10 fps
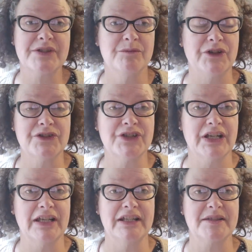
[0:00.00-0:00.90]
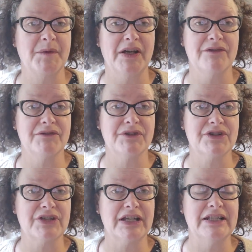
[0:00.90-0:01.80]
some roast chicken as part of the
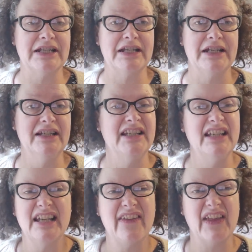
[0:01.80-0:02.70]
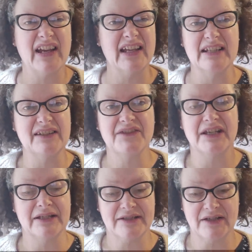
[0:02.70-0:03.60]
roast chicken dinner, that kind of
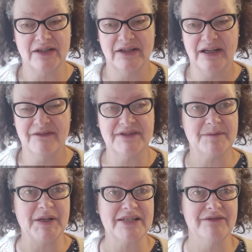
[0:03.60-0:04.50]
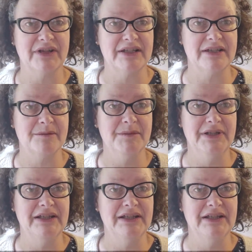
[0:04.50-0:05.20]
thing. So I haven't specified them.